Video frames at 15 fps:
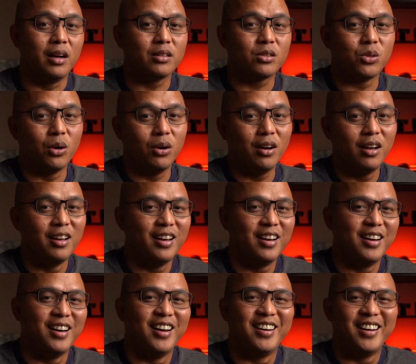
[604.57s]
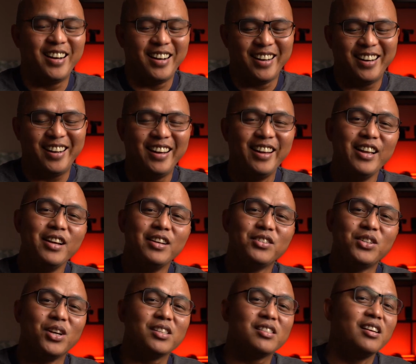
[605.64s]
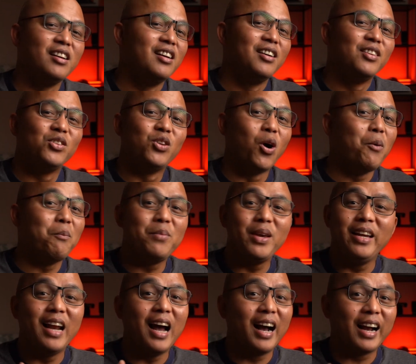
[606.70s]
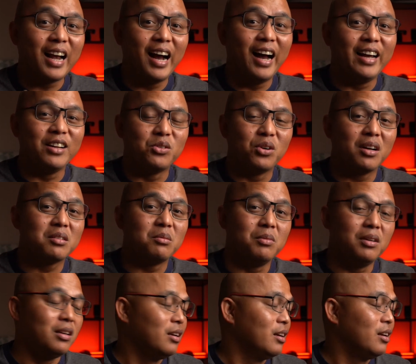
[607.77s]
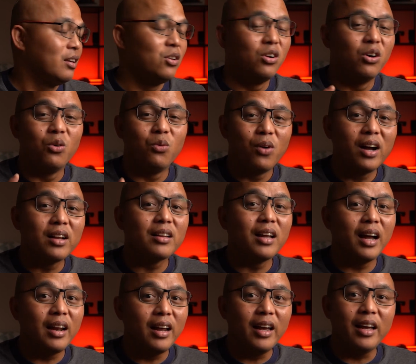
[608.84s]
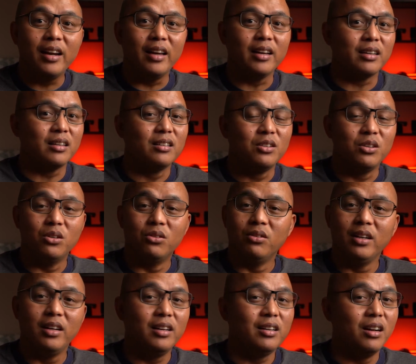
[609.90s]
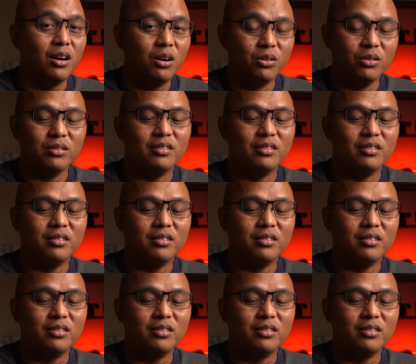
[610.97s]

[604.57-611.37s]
So just don't be that guy. Trust me, you don't want that headache. You really don't.